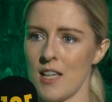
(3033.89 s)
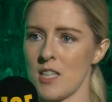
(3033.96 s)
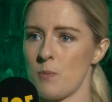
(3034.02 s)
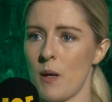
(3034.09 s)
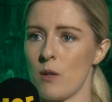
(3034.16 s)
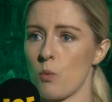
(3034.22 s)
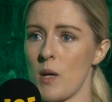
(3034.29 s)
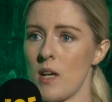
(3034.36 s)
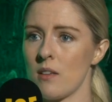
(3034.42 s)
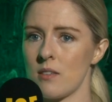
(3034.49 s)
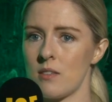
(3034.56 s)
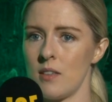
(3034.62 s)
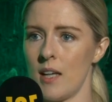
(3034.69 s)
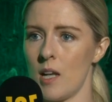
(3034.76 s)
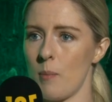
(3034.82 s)
and spend
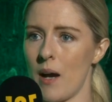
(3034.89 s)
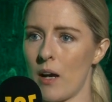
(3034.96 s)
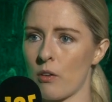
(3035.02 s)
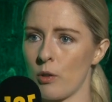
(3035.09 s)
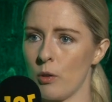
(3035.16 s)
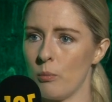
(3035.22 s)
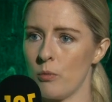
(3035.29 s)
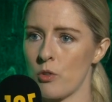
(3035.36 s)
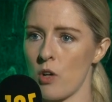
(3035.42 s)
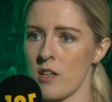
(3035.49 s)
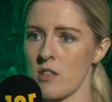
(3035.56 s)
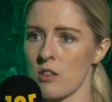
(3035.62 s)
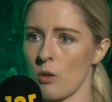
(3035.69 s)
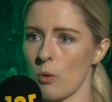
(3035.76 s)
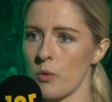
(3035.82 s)
weeks in a back room
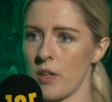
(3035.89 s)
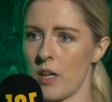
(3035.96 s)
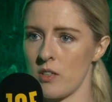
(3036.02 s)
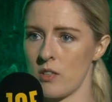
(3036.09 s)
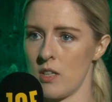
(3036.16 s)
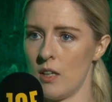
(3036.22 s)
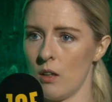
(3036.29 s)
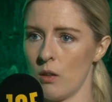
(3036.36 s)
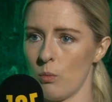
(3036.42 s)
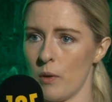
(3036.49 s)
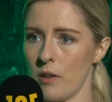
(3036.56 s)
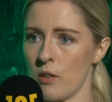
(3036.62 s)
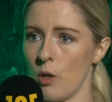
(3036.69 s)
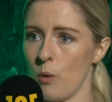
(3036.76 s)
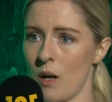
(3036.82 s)
trying to negotiate a deal
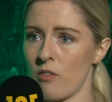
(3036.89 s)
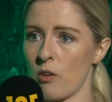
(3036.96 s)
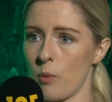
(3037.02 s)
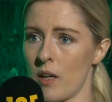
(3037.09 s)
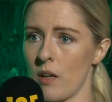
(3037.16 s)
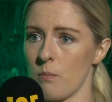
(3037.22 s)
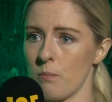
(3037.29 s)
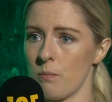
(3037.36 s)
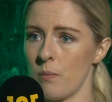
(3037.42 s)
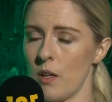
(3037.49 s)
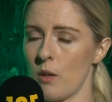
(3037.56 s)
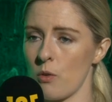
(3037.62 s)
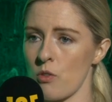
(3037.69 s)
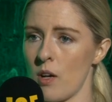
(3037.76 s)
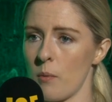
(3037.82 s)
with whoever we can,
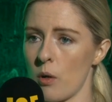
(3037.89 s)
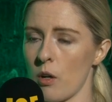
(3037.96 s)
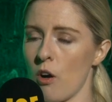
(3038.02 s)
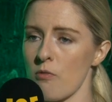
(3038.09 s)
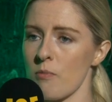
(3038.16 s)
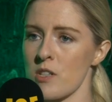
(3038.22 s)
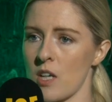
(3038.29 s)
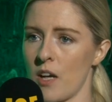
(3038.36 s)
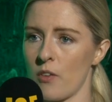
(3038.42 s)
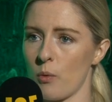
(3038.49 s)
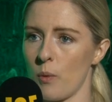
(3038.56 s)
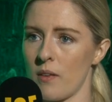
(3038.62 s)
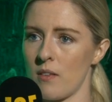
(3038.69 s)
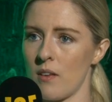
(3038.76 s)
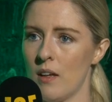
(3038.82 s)
you know, try and put a government together
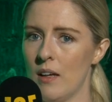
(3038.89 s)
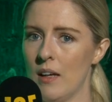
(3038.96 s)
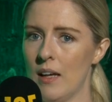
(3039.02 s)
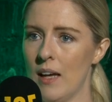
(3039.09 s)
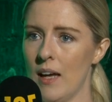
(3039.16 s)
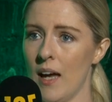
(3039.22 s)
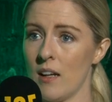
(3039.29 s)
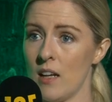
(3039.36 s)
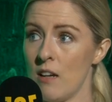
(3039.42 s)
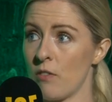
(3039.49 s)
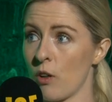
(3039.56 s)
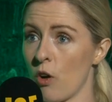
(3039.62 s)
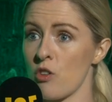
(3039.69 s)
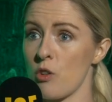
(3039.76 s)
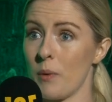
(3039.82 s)
with and leave
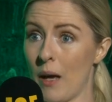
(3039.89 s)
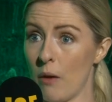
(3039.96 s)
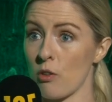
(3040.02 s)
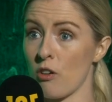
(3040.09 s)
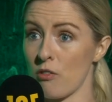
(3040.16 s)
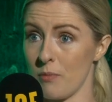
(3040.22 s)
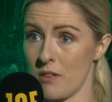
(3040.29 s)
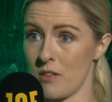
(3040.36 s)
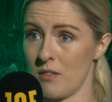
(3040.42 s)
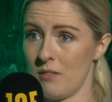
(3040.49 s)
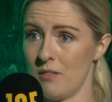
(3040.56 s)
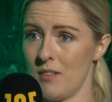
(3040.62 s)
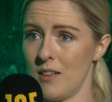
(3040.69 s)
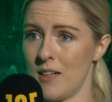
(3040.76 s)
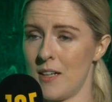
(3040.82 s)
the country without a government.
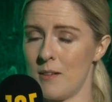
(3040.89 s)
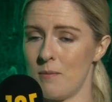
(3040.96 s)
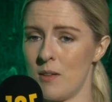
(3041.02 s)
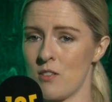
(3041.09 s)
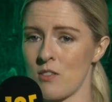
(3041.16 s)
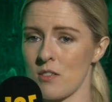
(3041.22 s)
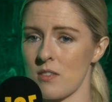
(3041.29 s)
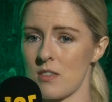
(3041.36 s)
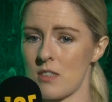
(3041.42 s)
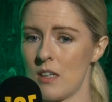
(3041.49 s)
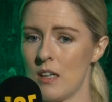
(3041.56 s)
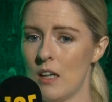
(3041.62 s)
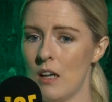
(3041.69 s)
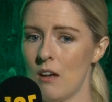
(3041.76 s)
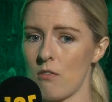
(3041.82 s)
Mm. Um, It just,
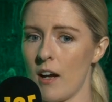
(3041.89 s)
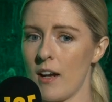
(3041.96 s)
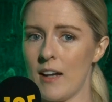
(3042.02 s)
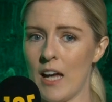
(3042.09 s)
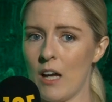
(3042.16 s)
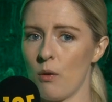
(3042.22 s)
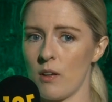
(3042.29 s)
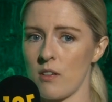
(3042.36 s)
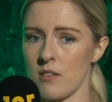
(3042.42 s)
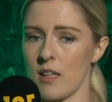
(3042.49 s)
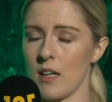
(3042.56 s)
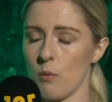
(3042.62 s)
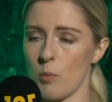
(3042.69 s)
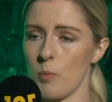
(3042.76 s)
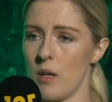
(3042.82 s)
right now, I just
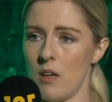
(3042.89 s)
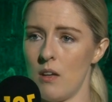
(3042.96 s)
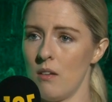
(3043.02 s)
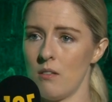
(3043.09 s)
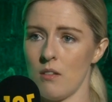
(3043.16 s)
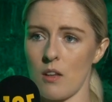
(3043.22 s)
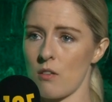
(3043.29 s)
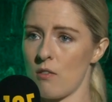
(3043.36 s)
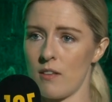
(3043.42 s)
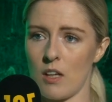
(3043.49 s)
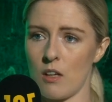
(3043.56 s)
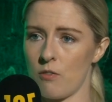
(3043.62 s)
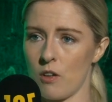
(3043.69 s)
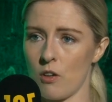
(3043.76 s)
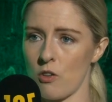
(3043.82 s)
think it would be not the right
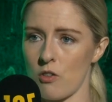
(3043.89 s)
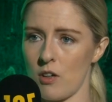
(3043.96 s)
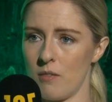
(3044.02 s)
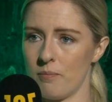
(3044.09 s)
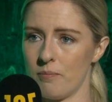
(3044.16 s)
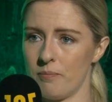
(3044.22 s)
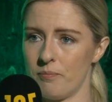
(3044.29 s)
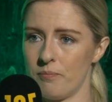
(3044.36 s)
thing for the country.